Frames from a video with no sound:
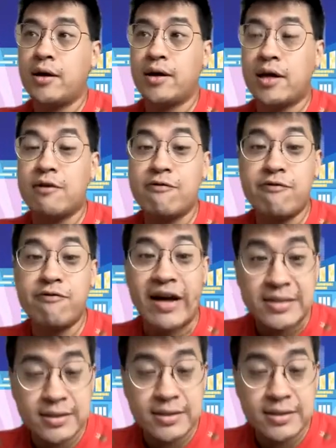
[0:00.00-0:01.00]

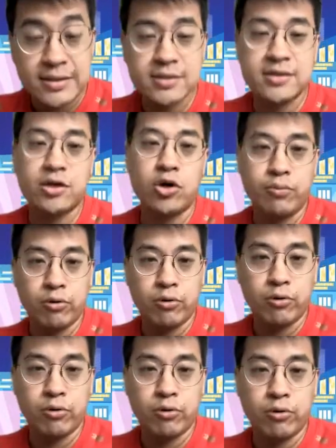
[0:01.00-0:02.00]
investors that you
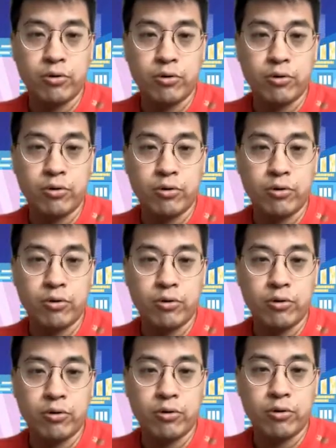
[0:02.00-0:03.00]
approach, how you
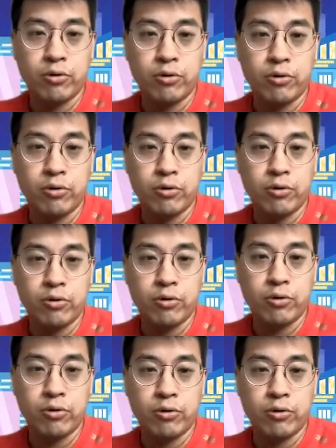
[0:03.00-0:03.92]
think about